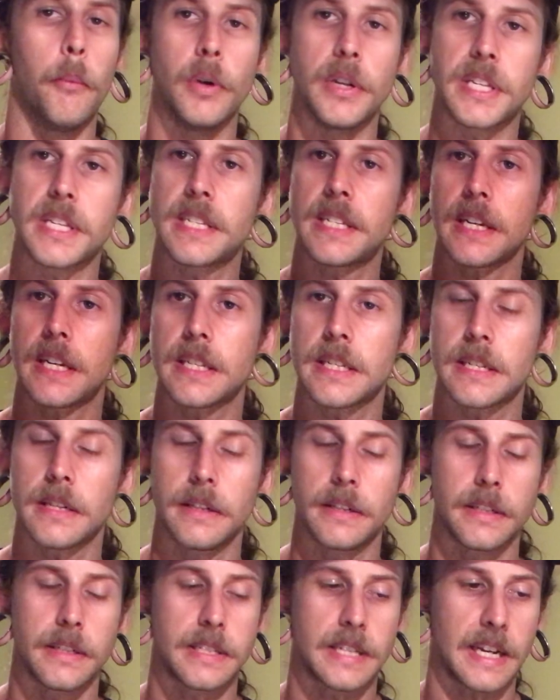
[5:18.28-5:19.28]
with
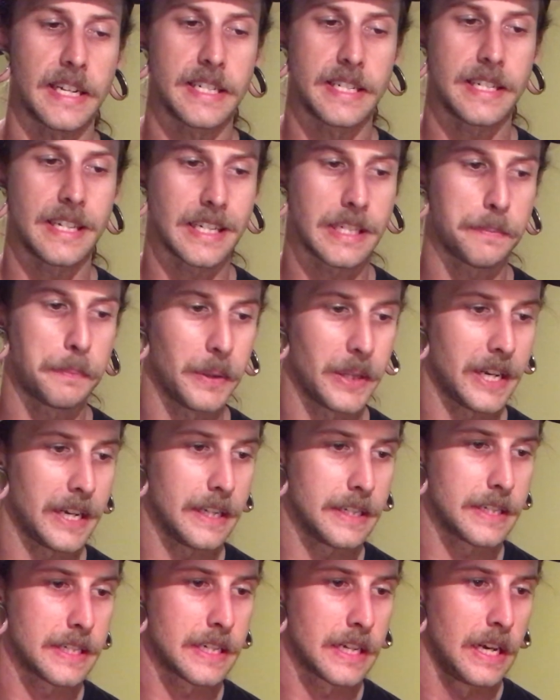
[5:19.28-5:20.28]
size 6
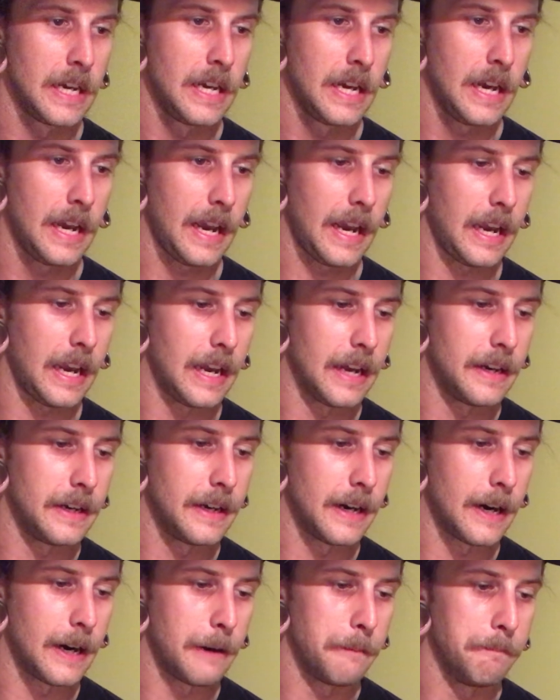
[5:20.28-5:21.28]
blades, and
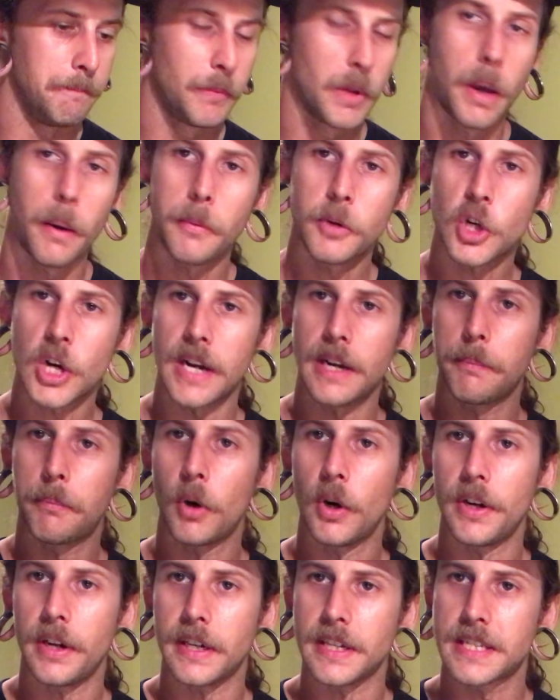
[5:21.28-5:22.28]
trying to
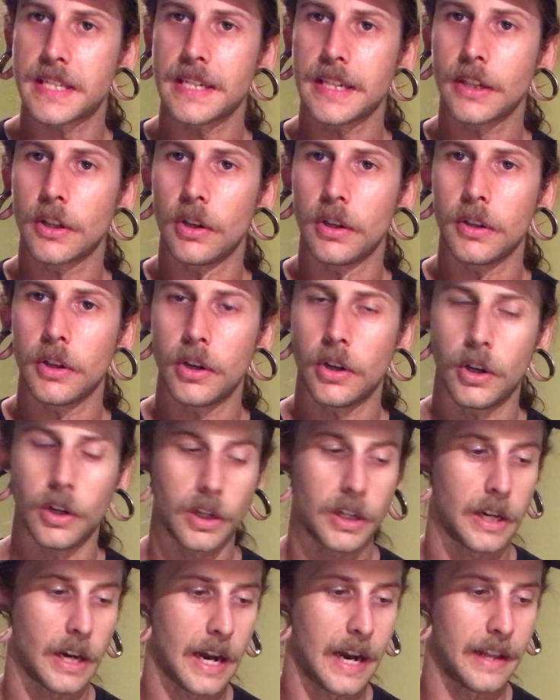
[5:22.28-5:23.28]
put a single
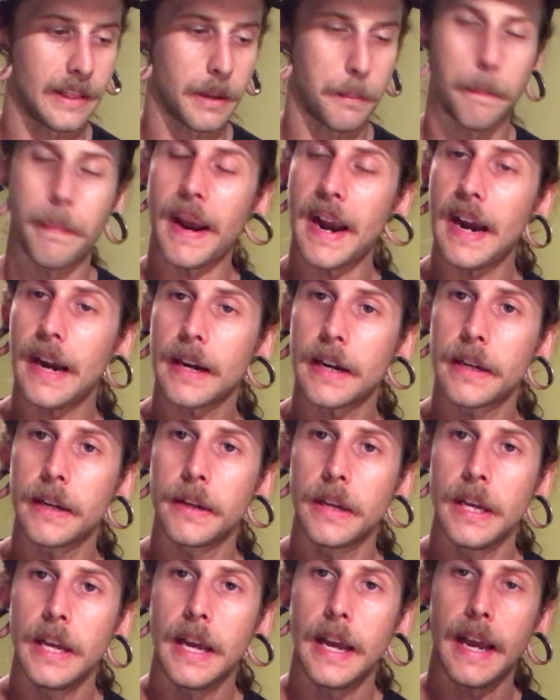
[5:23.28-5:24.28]
hook on the back,
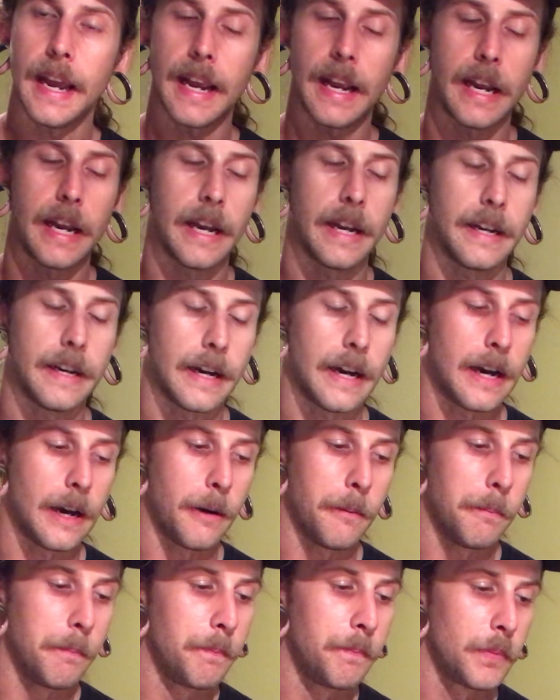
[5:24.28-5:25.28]

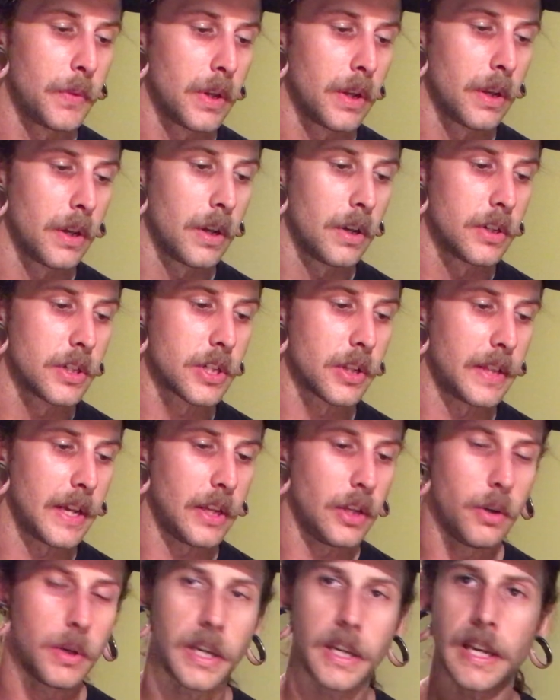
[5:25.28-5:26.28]
and so
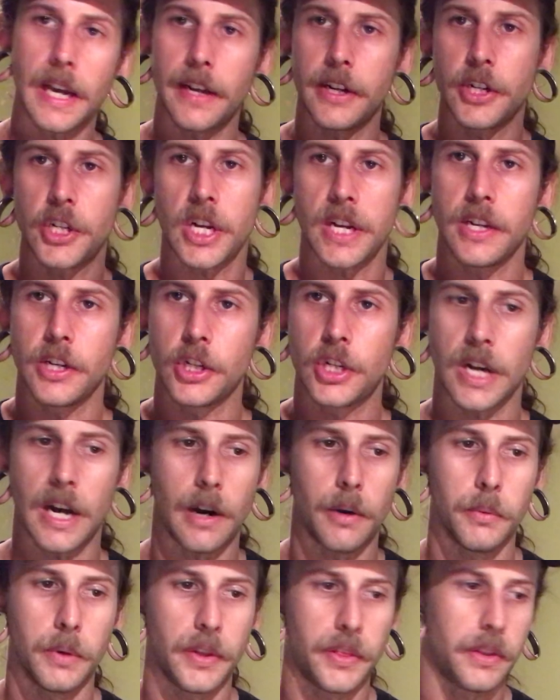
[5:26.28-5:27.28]
that you can kind of change
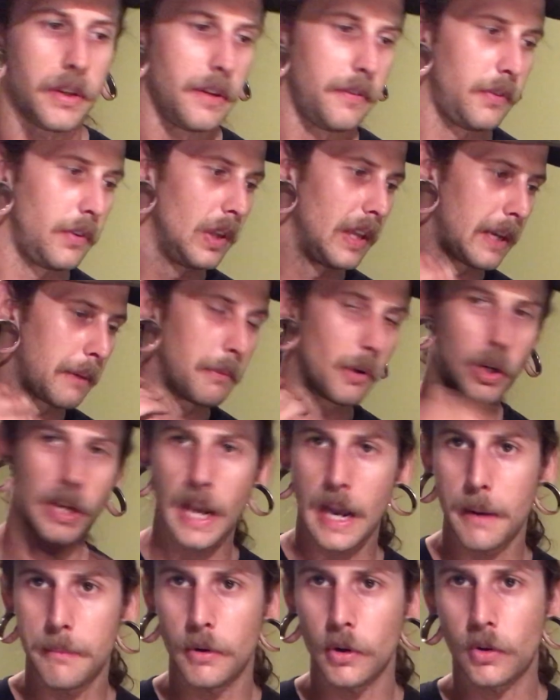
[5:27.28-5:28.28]
out with, if you like
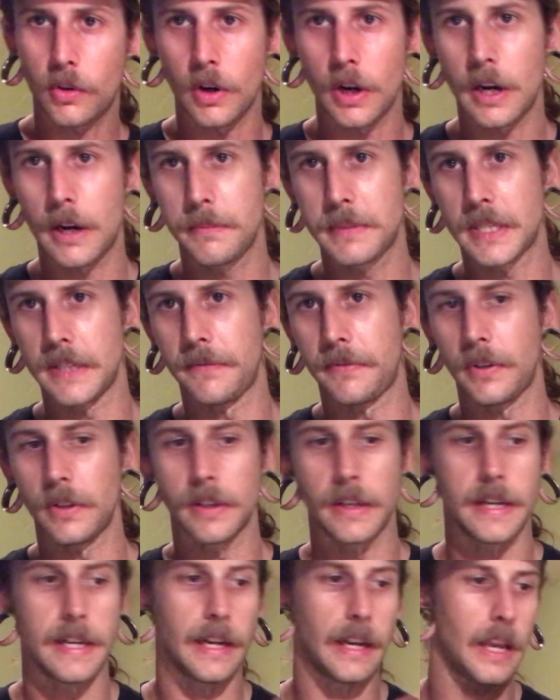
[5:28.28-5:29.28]
Mogambo grubs, if you
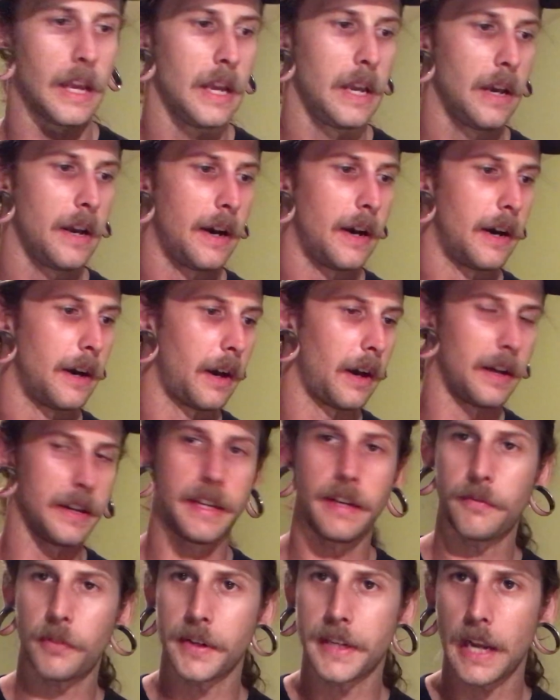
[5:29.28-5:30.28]
like a
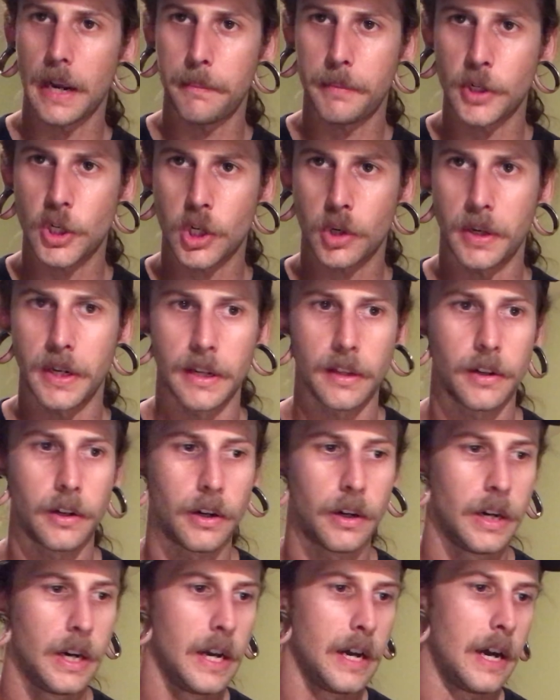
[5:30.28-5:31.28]
different type of
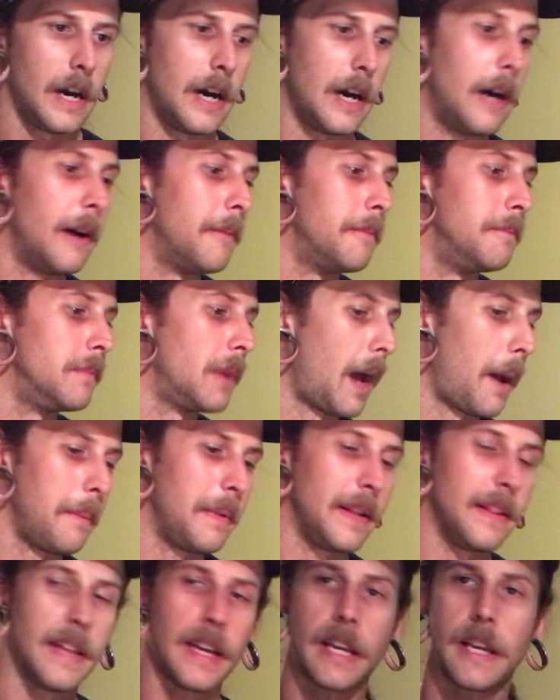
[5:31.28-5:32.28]
trailer. I
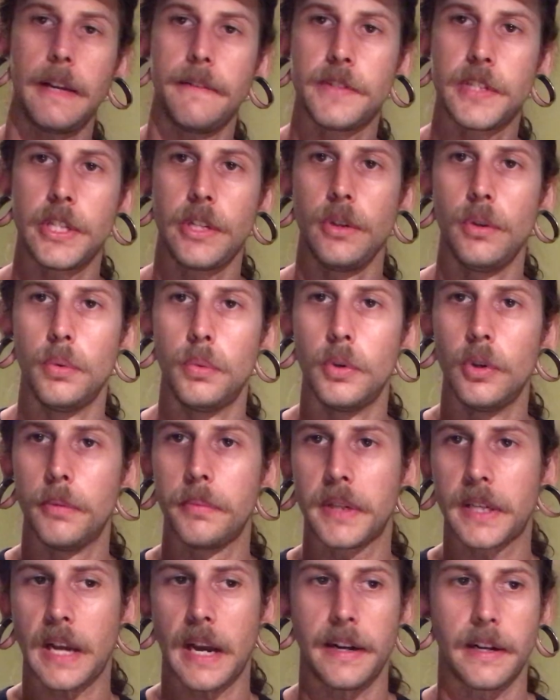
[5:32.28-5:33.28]
mean, that gives you
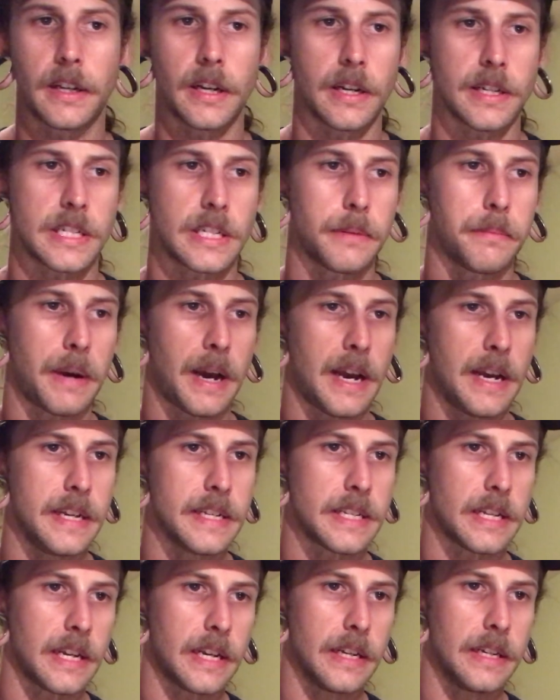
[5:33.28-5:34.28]
room to kind of
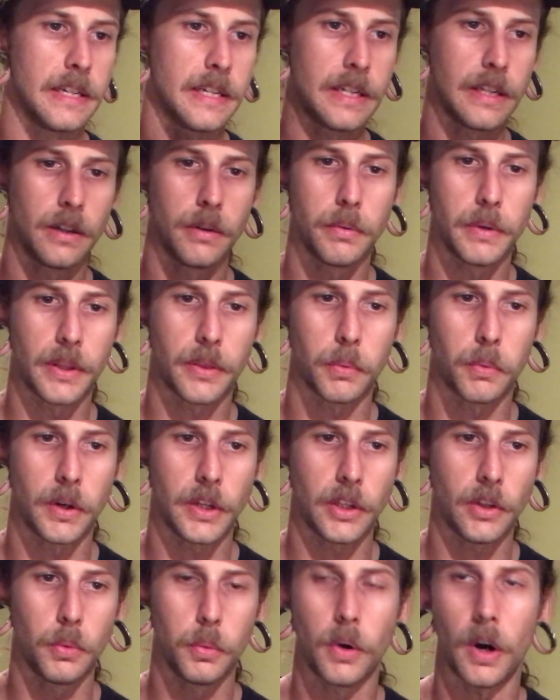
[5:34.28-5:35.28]
customize and deal with
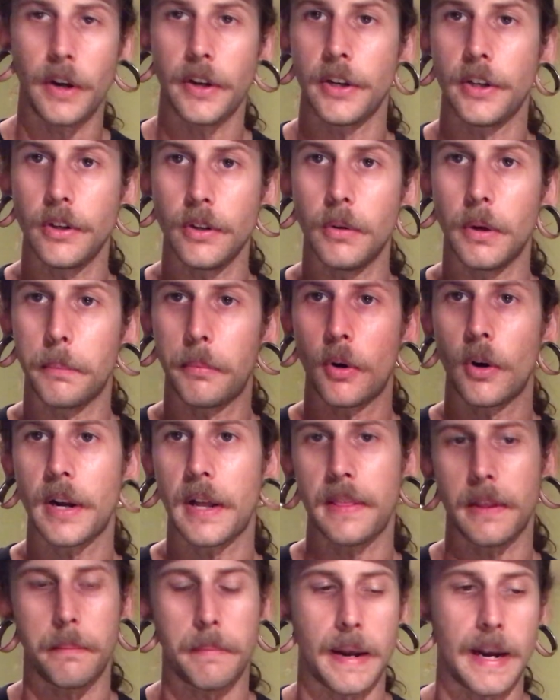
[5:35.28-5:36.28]
what you want to do and put
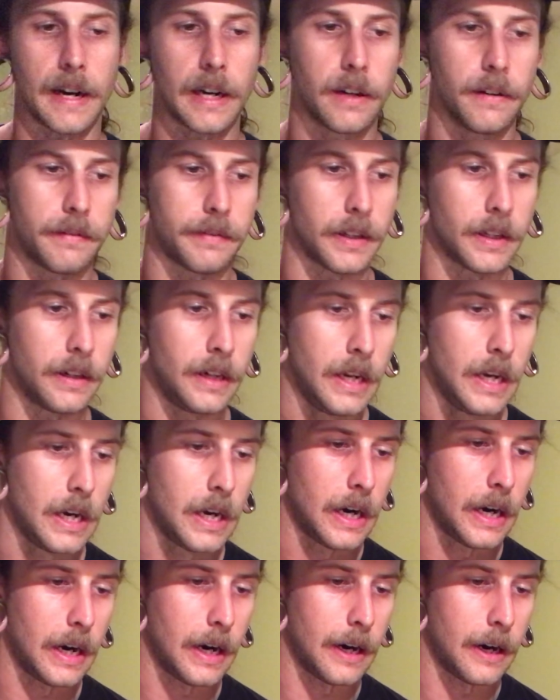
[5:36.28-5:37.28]
on the back of it.
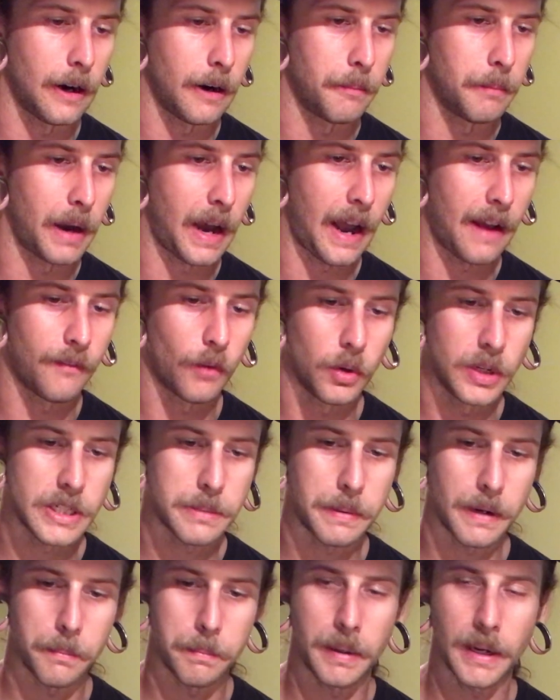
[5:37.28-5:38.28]
I've always
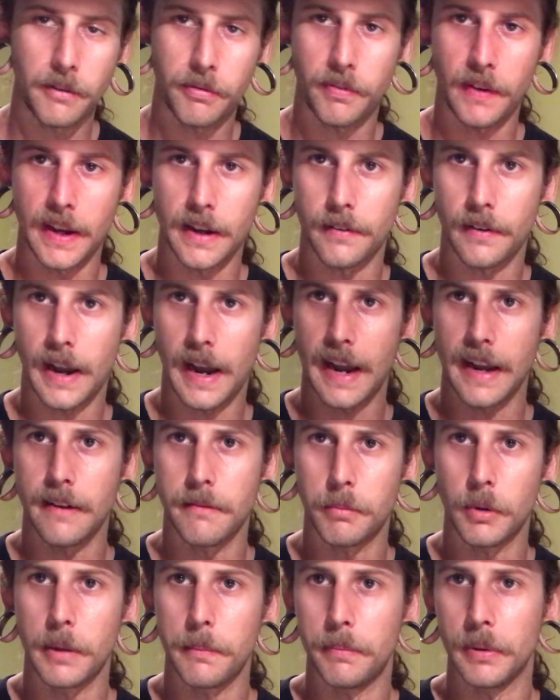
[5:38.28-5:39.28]
been a big fan of
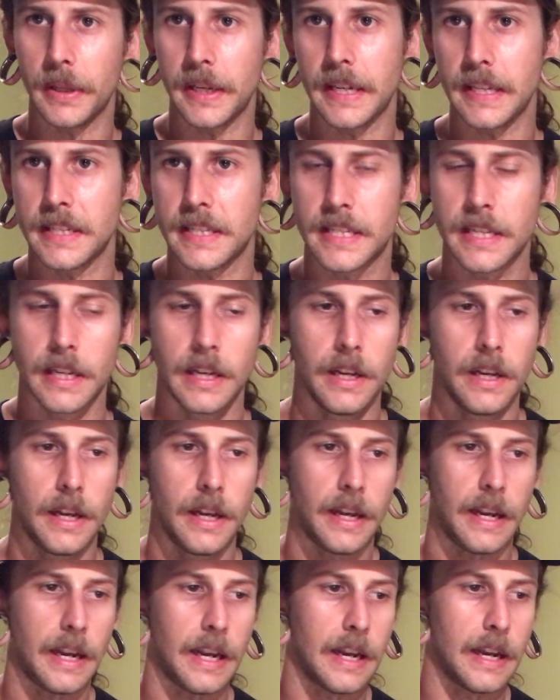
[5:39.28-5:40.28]
hybrid blades,
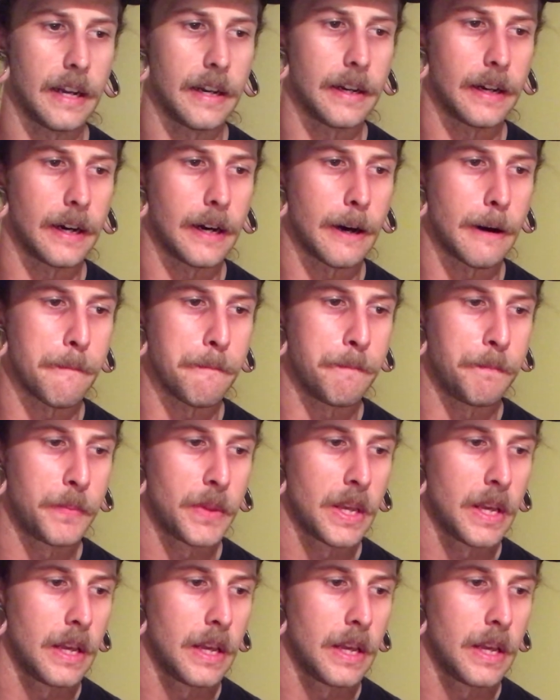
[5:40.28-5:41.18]
and